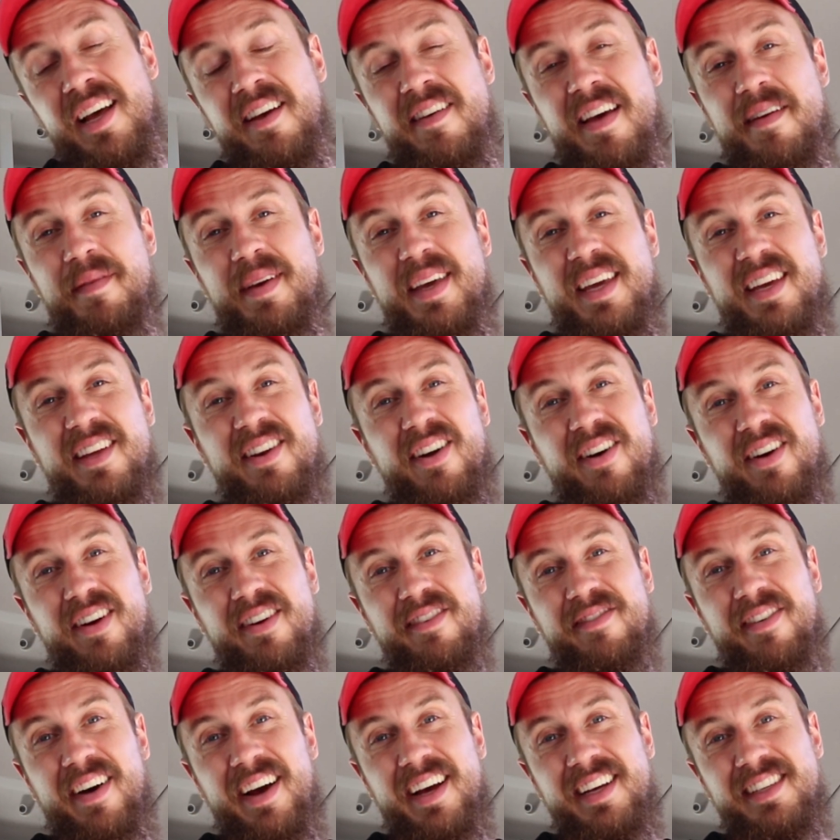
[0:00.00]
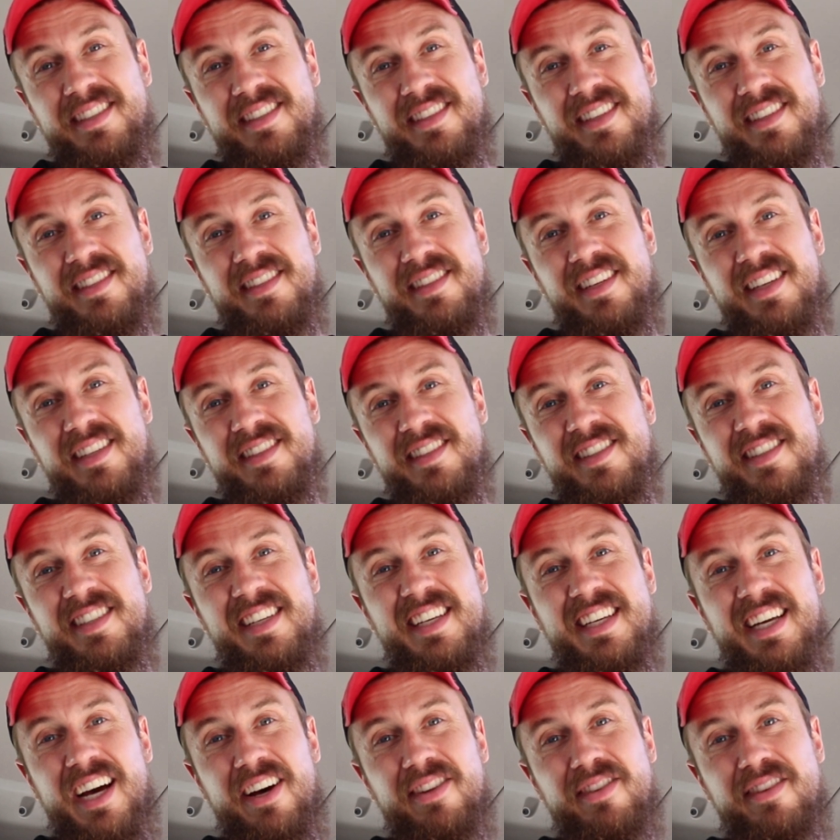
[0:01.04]
heed our advice and
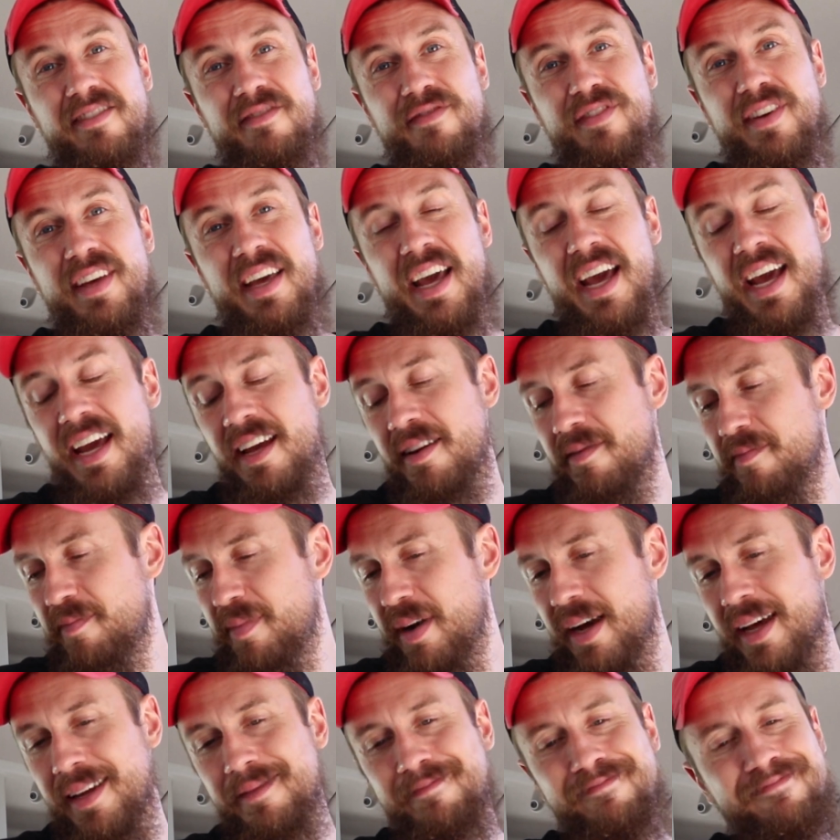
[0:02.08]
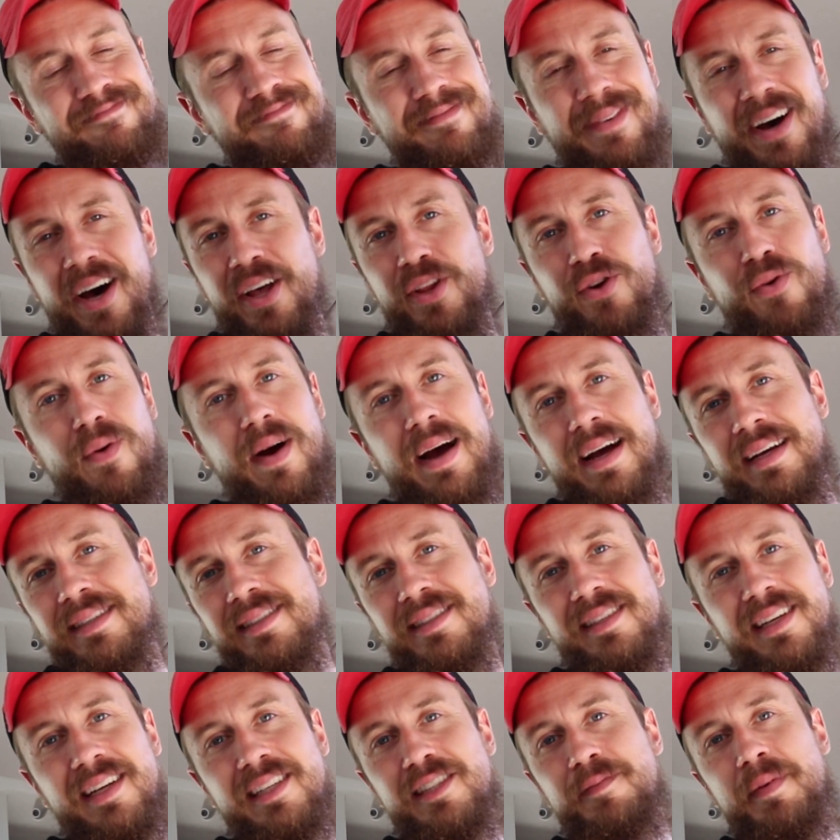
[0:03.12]
seek out the V8, but
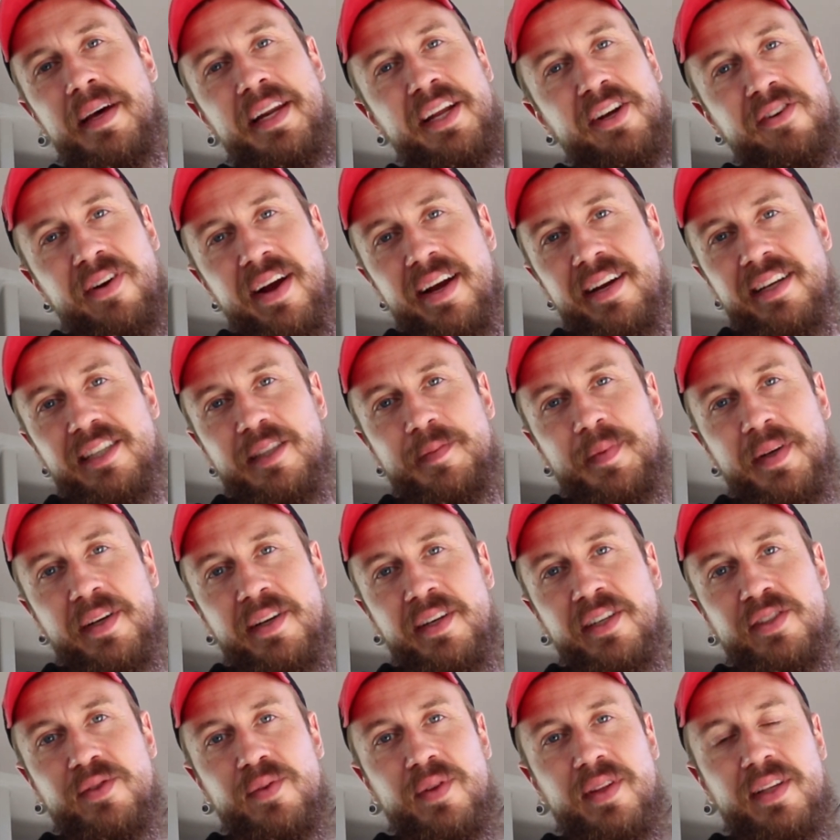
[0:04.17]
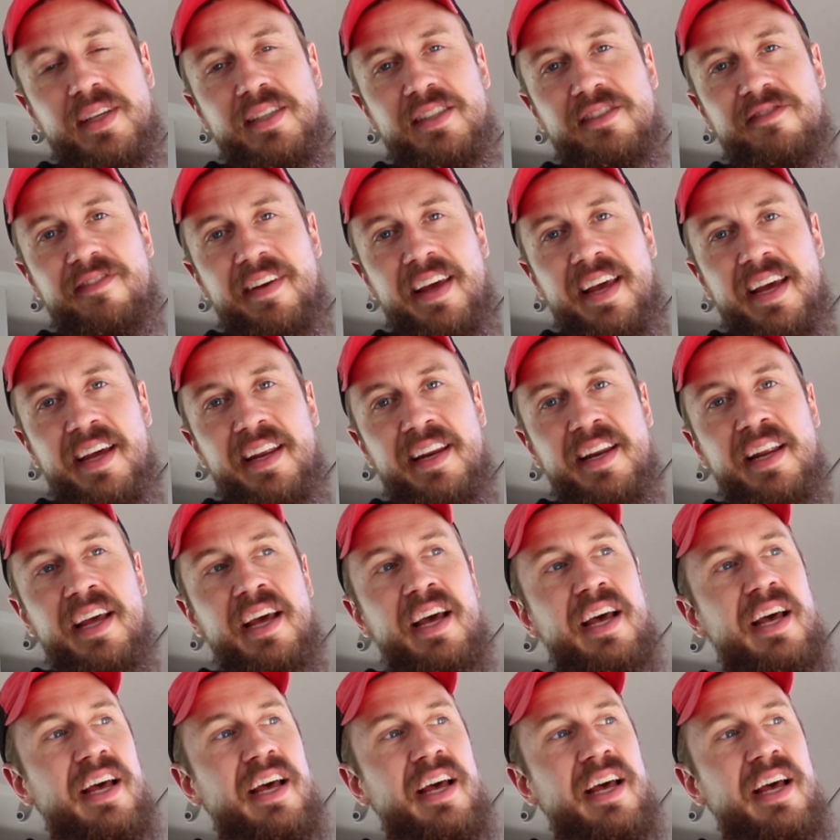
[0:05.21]
otherwise it's been a great experience with this van.